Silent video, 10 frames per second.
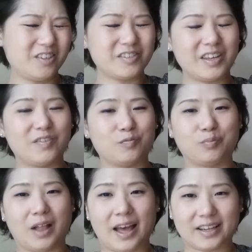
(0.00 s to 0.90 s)
just even
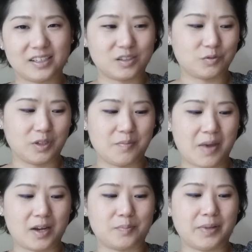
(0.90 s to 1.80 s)
black. It doesn't really
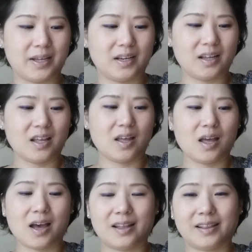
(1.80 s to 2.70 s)
matter, but
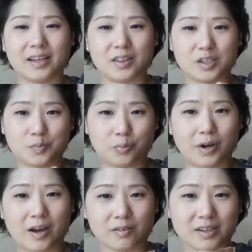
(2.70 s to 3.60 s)
I like this
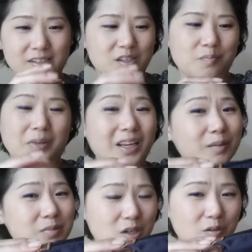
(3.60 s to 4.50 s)
brown because it's a
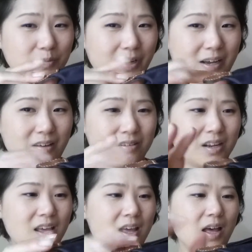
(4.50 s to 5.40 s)
medium tone
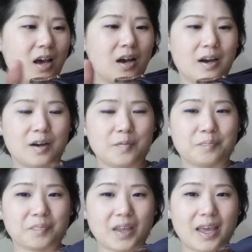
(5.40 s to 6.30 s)
brown.
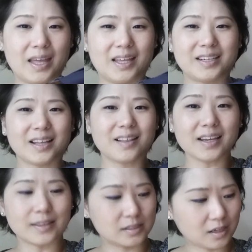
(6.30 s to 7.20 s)
And I
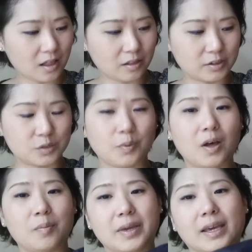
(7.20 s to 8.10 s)
like this color as
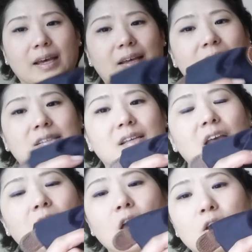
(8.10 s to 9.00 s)
well because
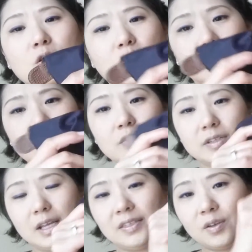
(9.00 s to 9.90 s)
you can
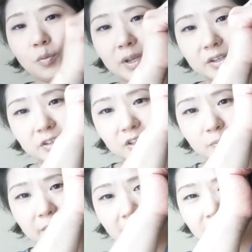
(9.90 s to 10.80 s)
use it in the
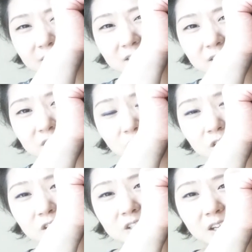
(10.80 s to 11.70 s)
winter because it's a
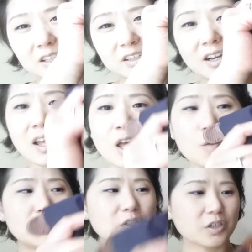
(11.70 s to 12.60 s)
darker color,
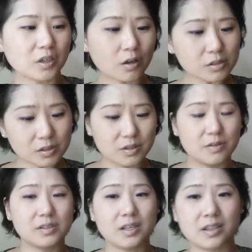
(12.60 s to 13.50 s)
but you can also
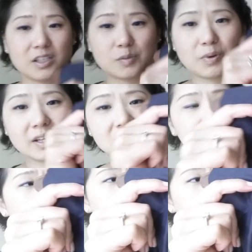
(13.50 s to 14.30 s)
use it in the spring and